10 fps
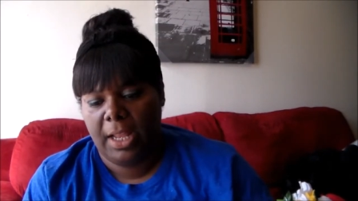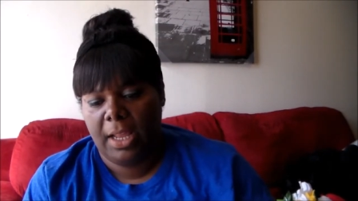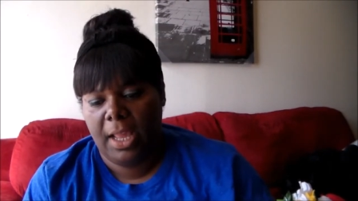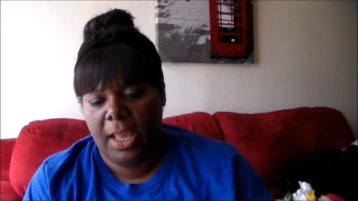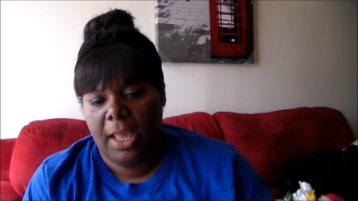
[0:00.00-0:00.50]

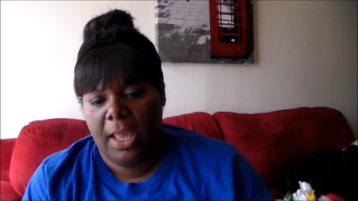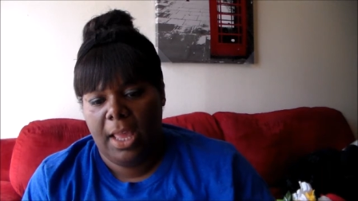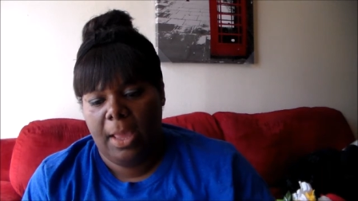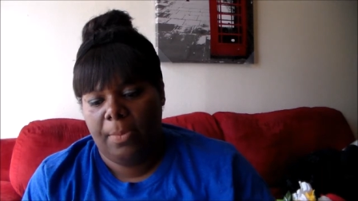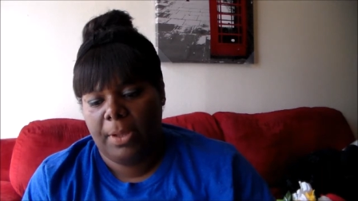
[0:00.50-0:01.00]
ahead
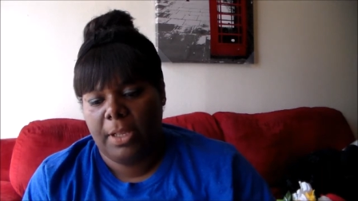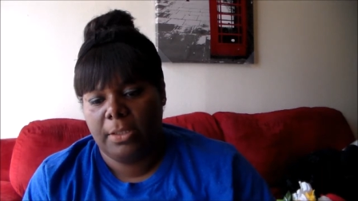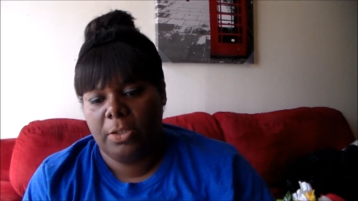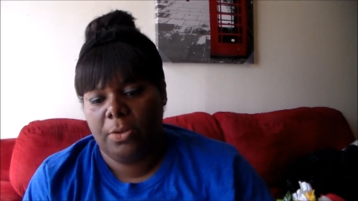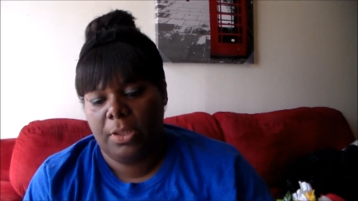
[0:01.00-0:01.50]
and picked
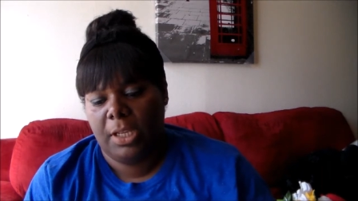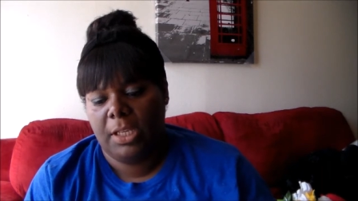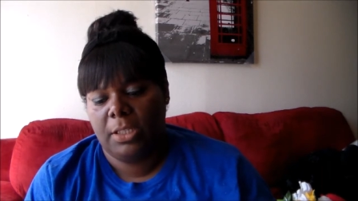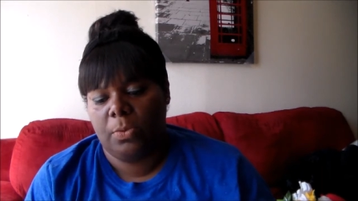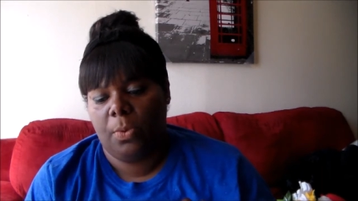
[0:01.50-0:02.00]
up two of
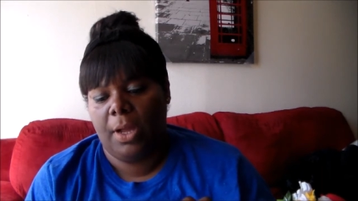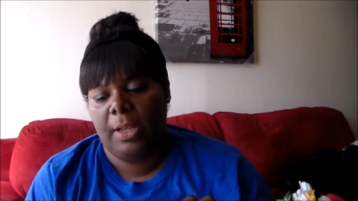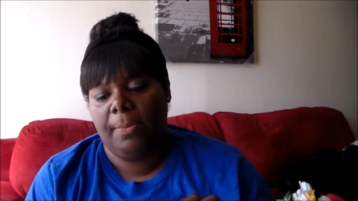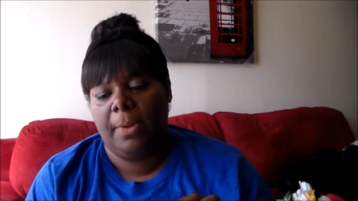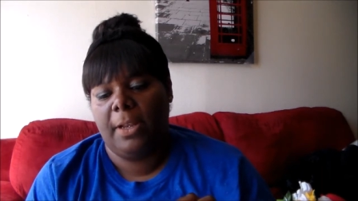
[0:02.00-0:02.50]
these.
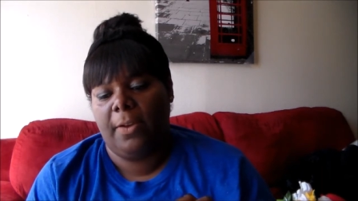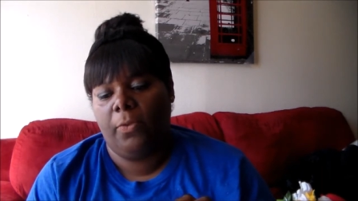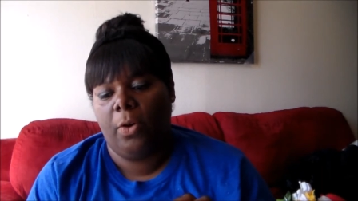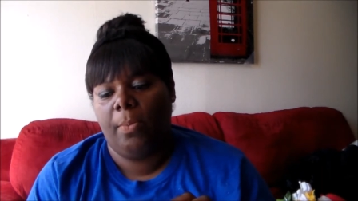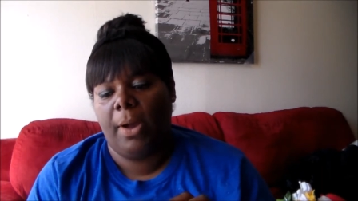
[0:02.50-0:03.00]
One in a
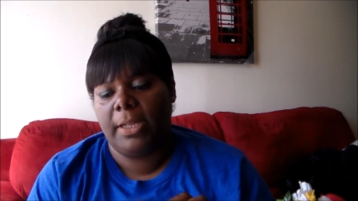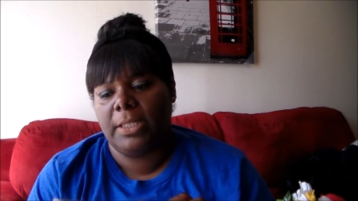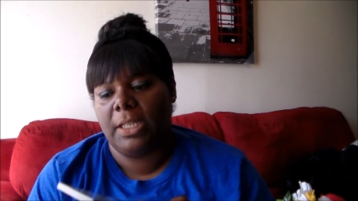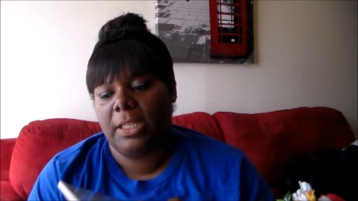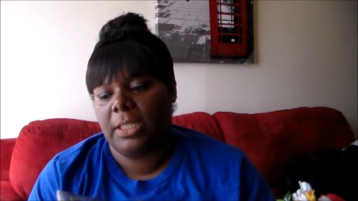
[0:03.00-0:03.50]

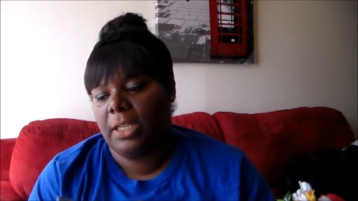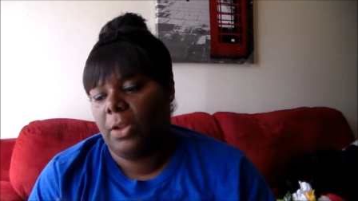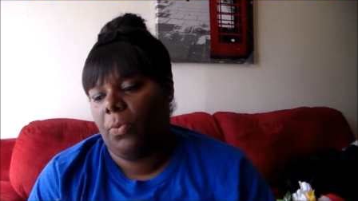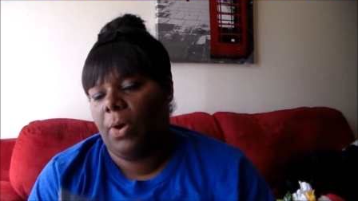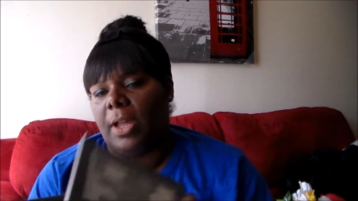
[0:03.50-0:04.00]
4x6
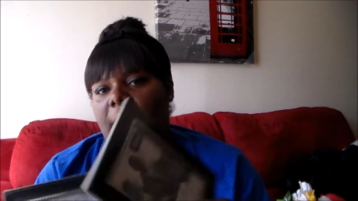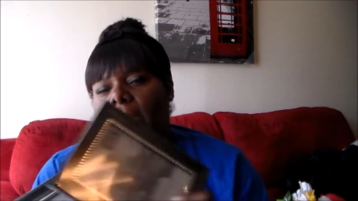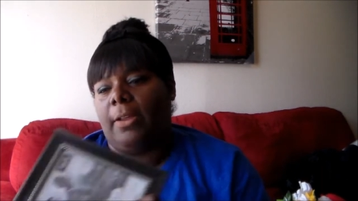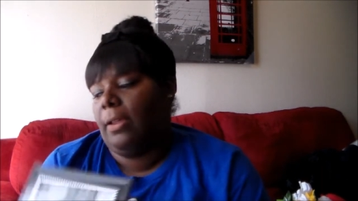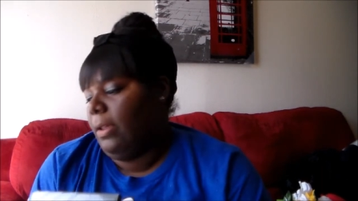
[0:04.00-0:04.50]
and then one
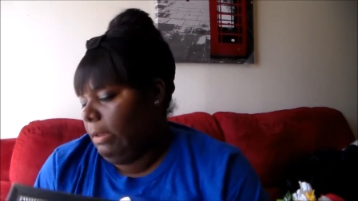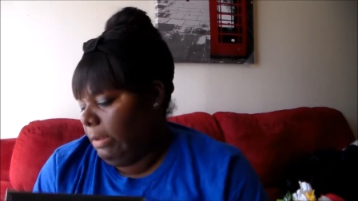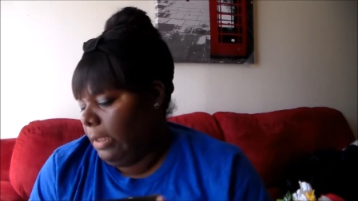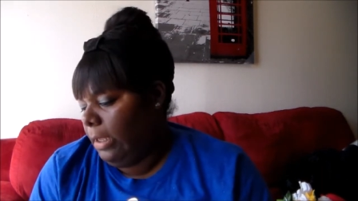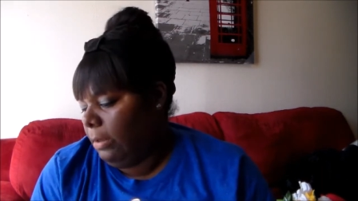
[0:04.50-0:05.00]
in a...
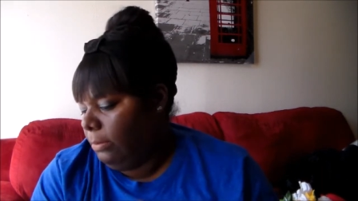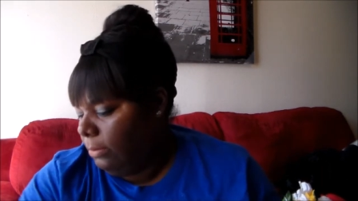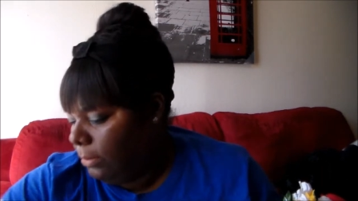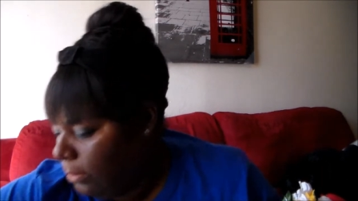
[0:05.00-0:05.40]
Uh-oh.